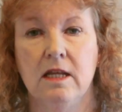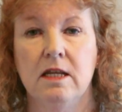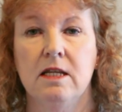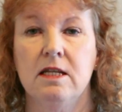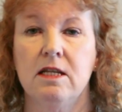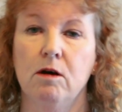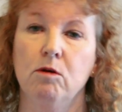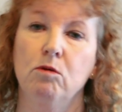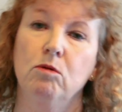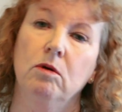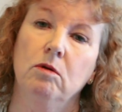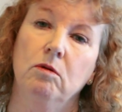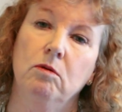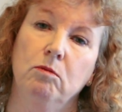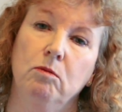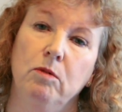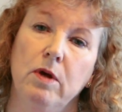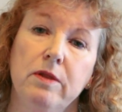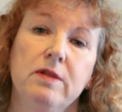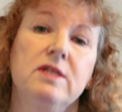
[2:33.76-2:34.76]
So
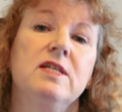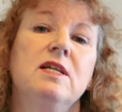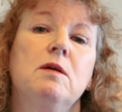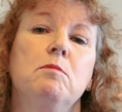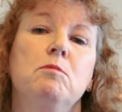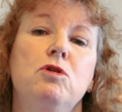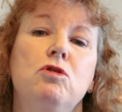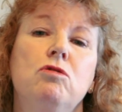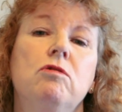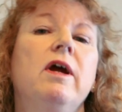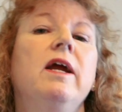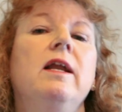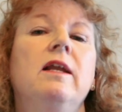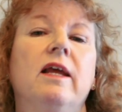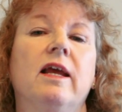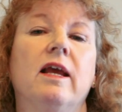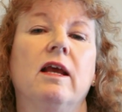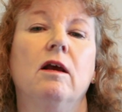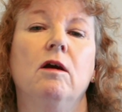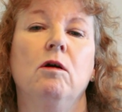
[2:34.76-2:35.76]
with some
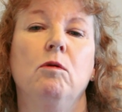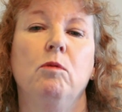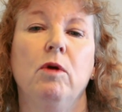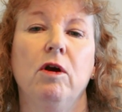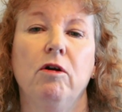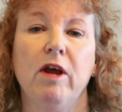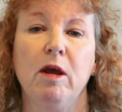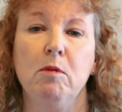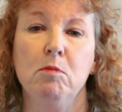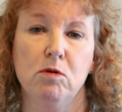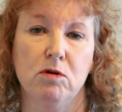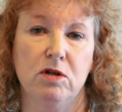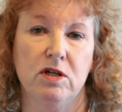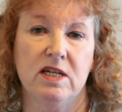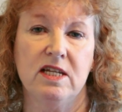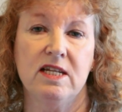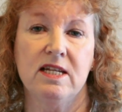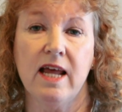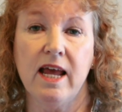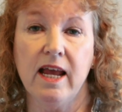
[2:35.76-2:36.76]
training, we are able to
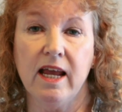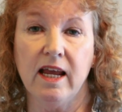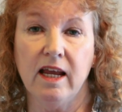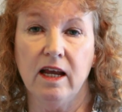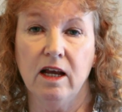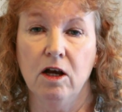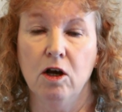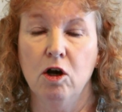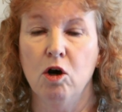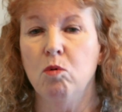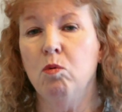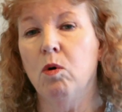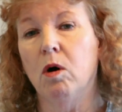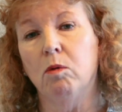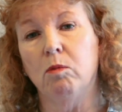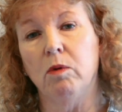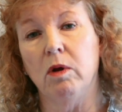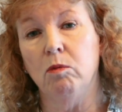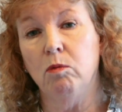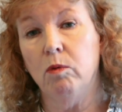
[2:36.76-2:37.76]
say
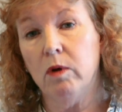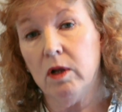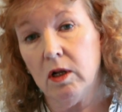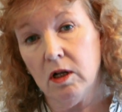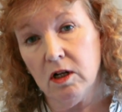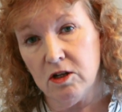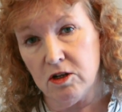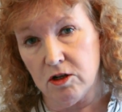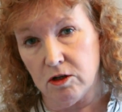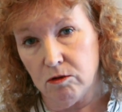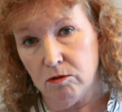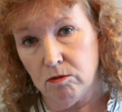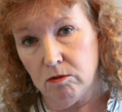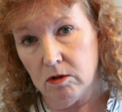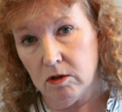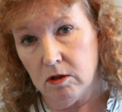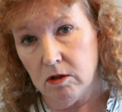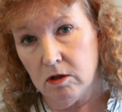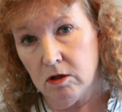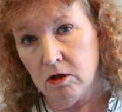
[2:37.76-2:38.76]
what we will
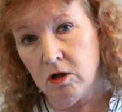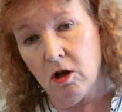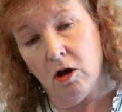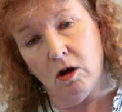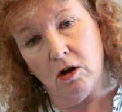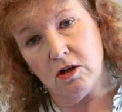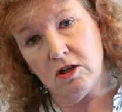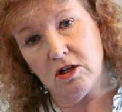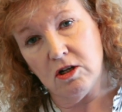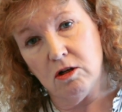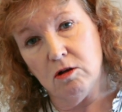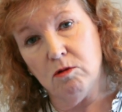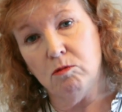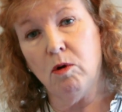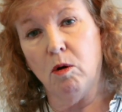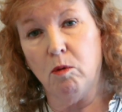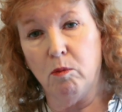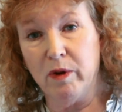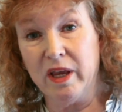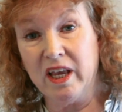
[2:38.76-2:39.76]
do, not
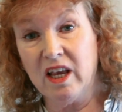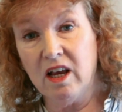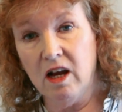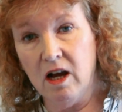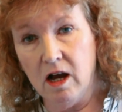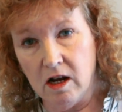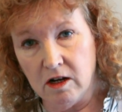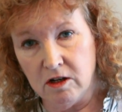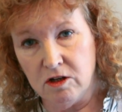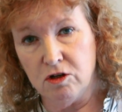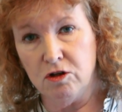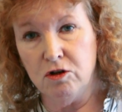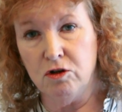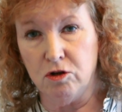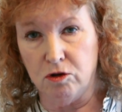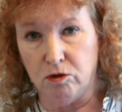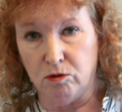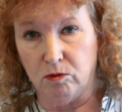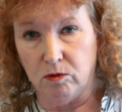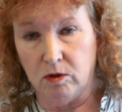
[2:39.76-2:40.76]
what we can't
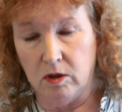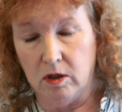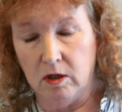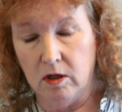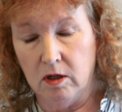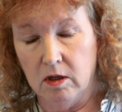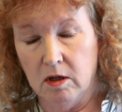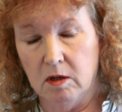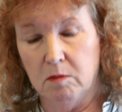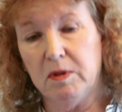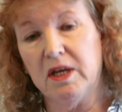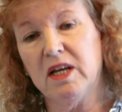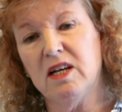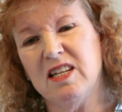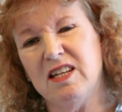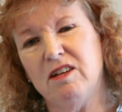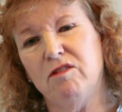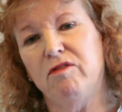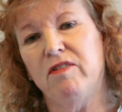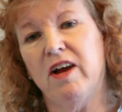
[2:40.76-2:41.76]
do.
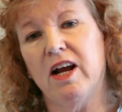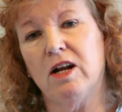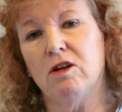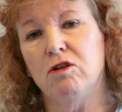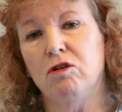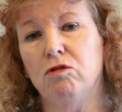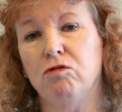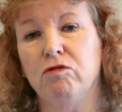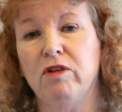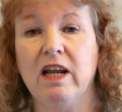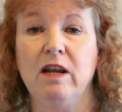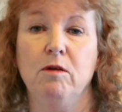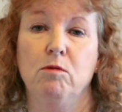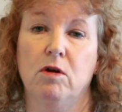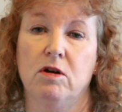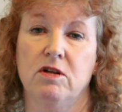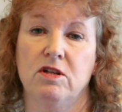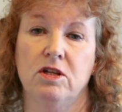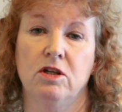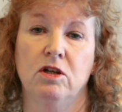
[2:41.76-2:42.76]
Because in fact, who really
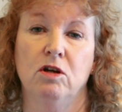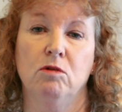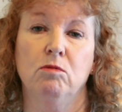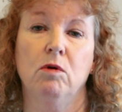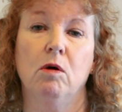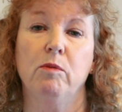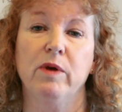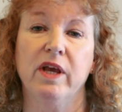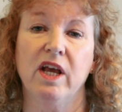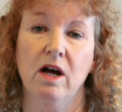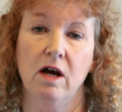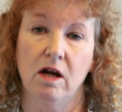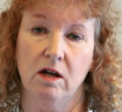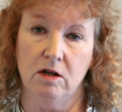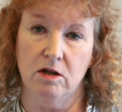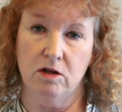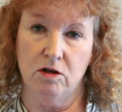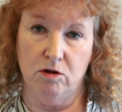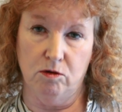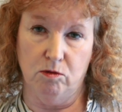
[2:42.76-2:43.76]
wants to know what we
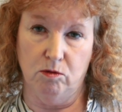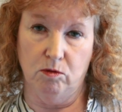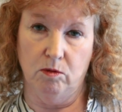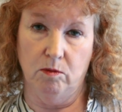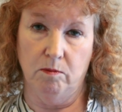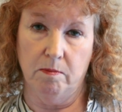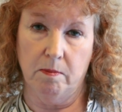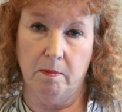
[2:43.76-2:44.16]
can't do?